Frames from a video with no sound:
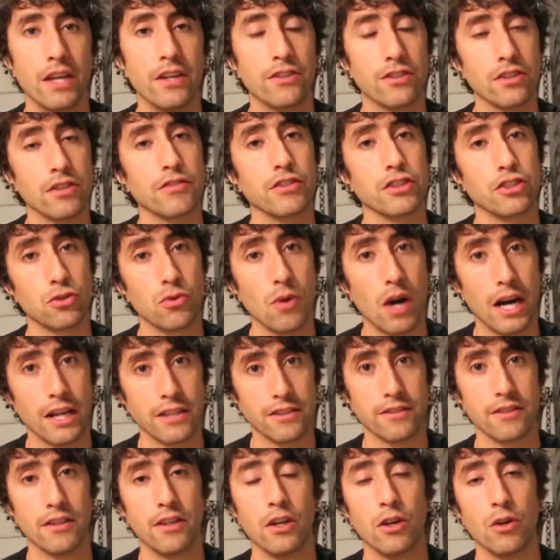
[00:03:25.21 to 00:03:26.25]
So for
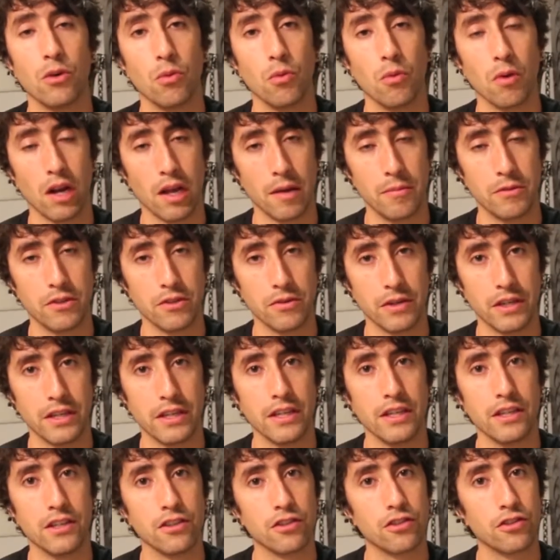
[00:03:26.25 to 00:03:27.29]
squats, what I'm doing
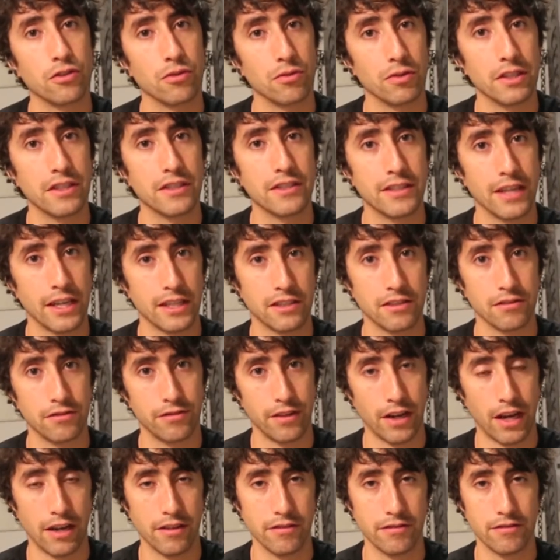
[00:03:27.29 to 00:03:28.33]
is 3 sets of
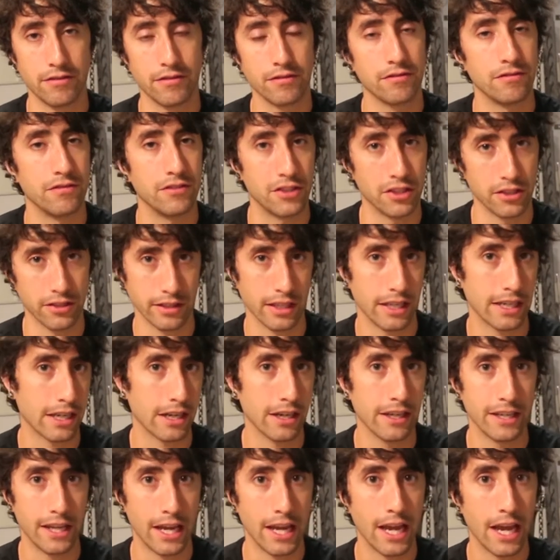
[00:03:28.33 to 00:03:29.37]
5, just like
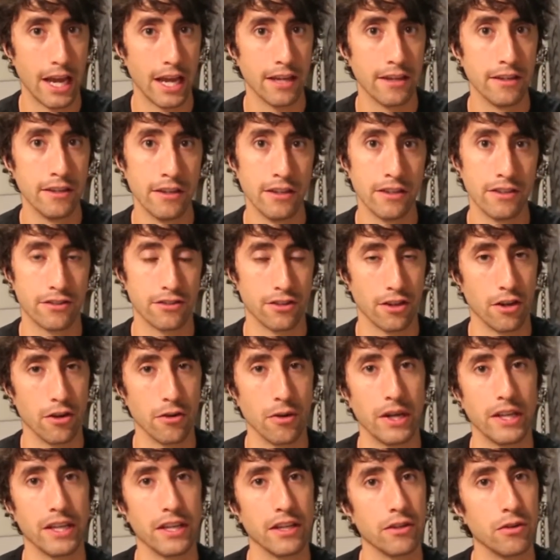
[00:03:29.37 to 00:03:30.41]
on day A. So
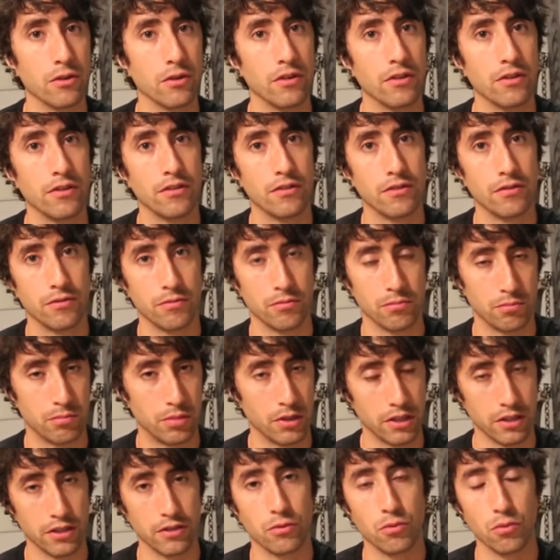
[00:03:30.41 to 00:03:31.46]
I did
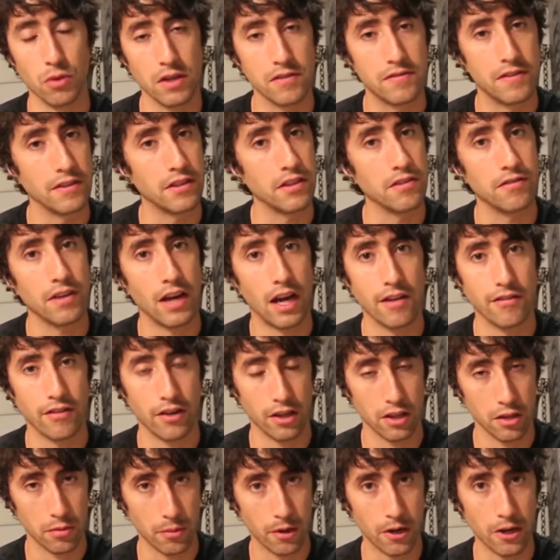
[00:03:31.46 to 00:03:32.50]
put 155
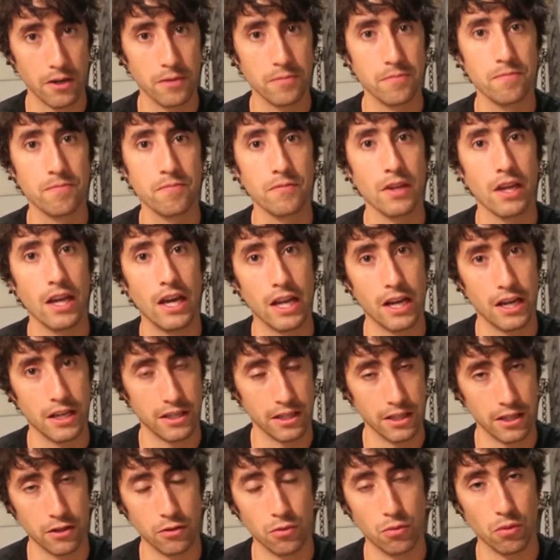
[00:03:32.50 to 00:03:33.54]
on the bar, and I
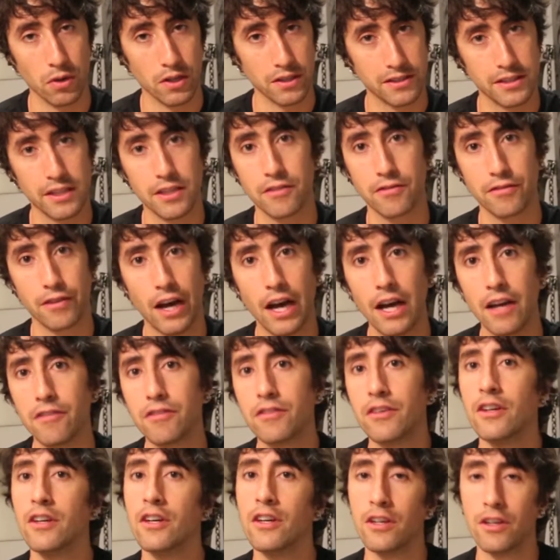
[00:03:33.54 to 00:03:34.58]
did 1 set of 5,
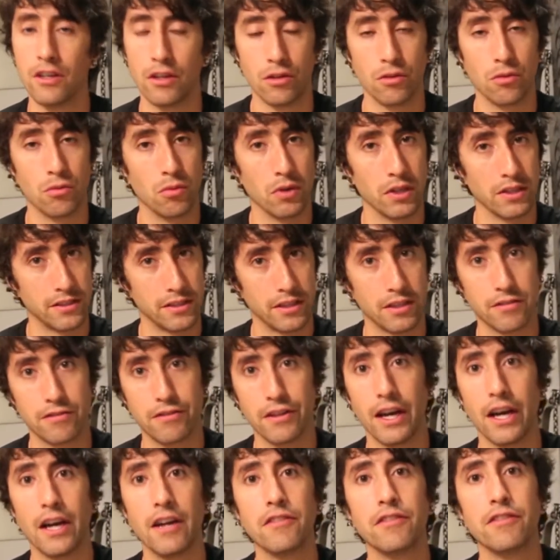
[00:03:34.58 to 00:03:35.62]
1 set of
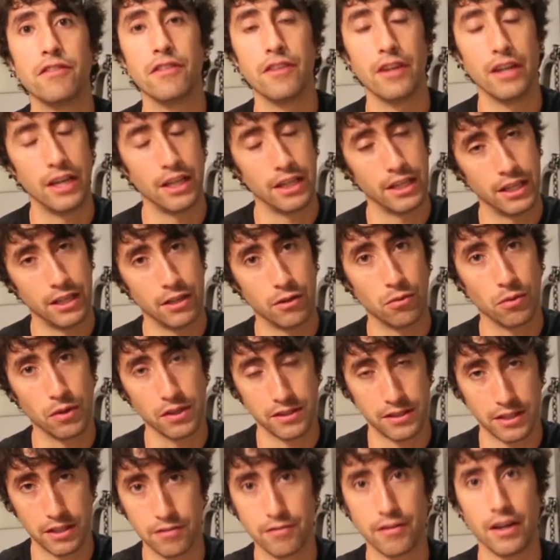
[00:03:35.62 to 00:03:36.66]
5, and then 1
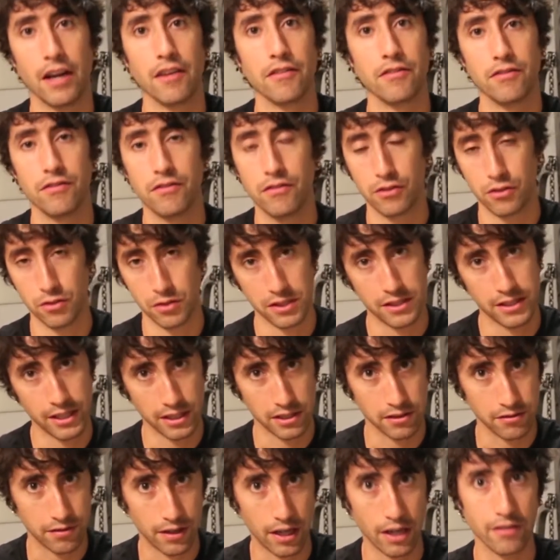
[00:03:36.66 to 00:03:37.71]
set of 5, 3
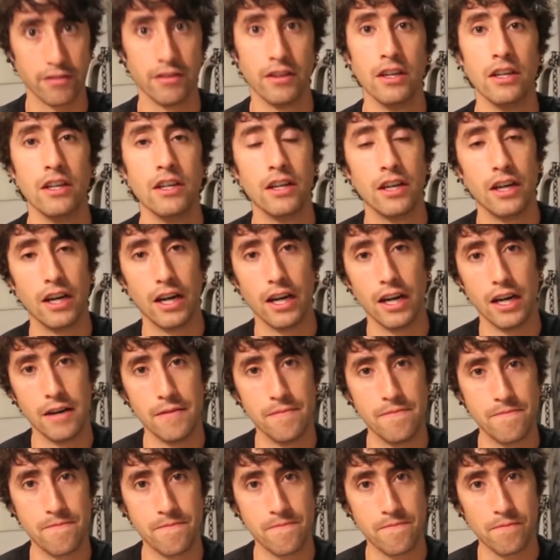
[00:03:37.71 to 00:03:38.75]
sets of 5.
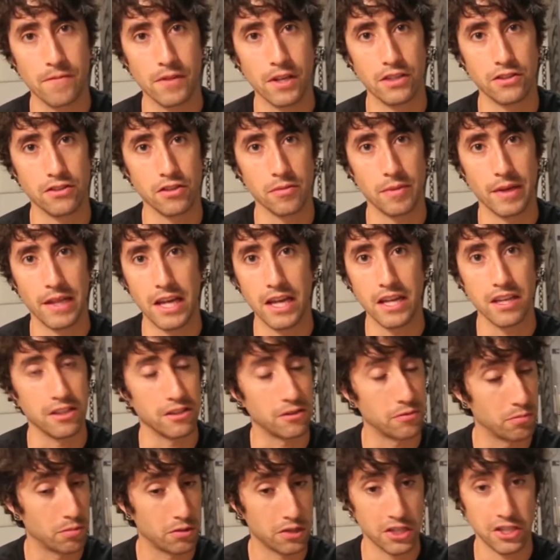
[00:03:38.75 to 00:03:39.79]
And so by the end,
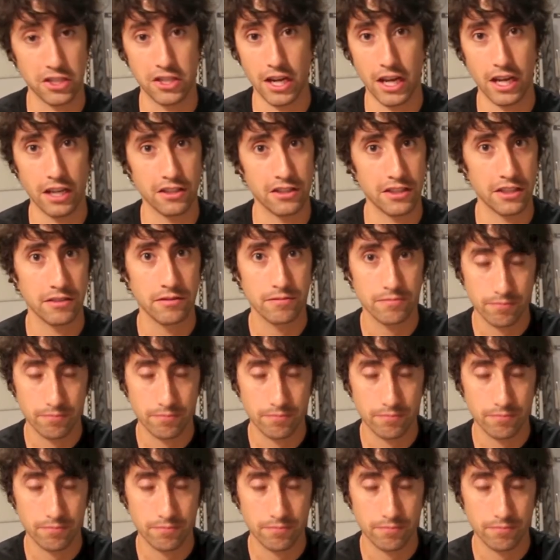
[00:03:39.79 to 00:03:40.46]
it's pretty challenging.